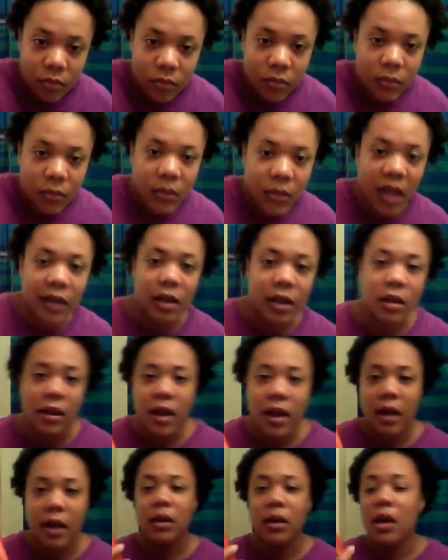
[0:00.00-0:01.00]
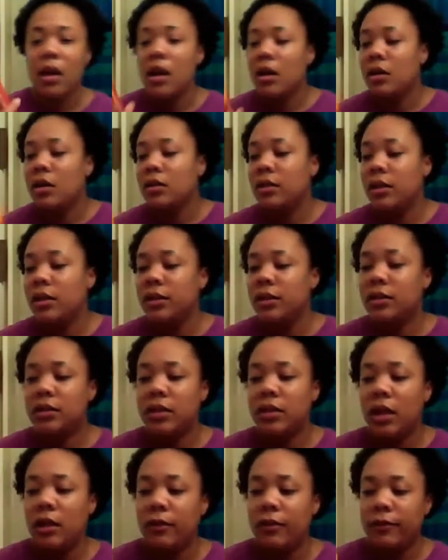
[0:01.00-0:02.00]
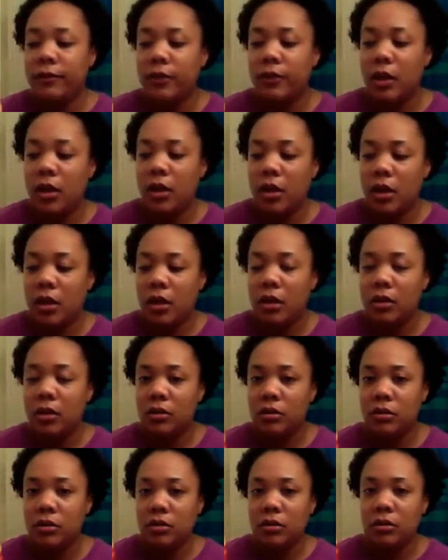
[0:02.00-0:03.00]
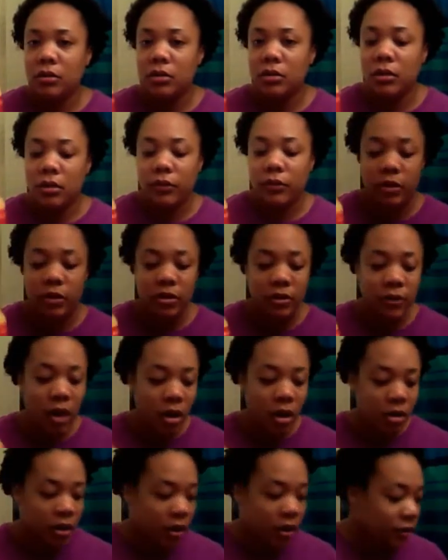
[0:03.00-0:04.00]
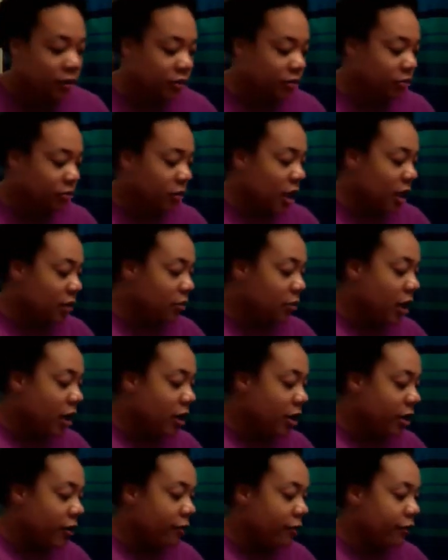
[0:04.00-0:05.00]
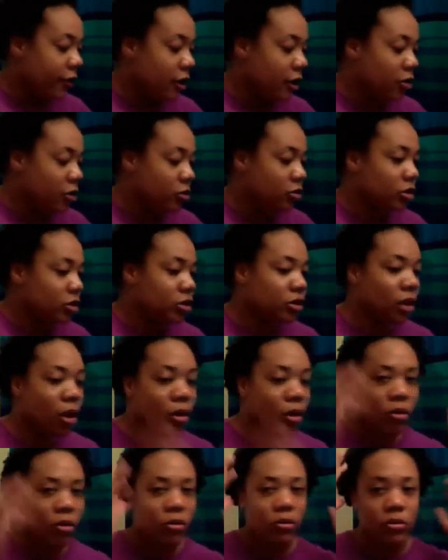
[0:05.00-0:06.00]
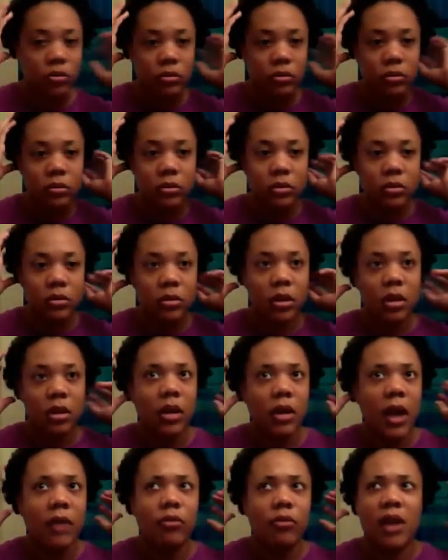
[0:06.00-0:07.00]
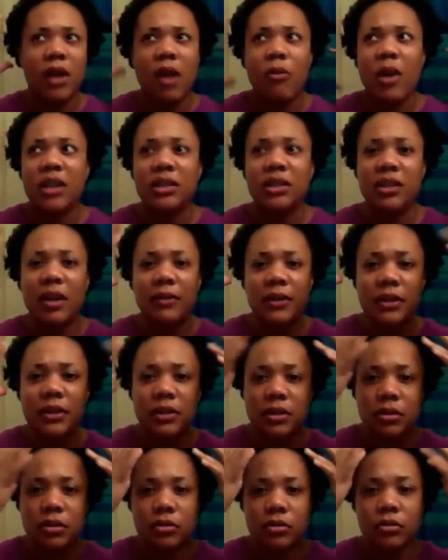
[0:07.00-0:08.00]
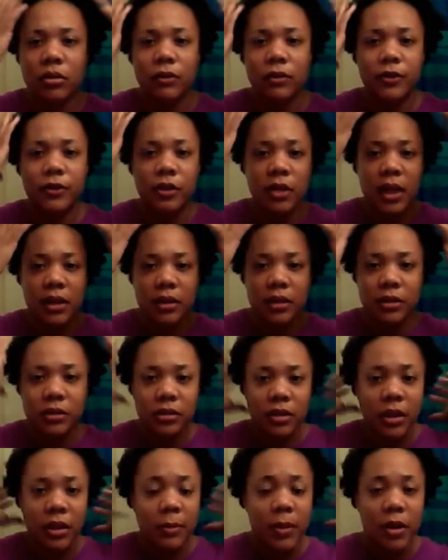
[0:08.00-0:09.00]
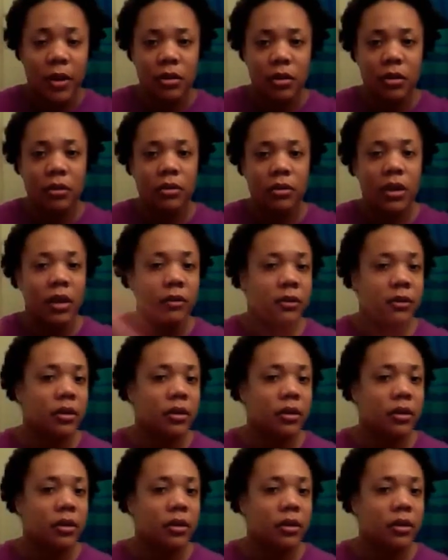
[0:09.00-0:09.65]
They didn't lie. This stuff, uh, first of all, gives like my hair felt so good like when I washed it off, it still you could feel like the slip on it or whatever.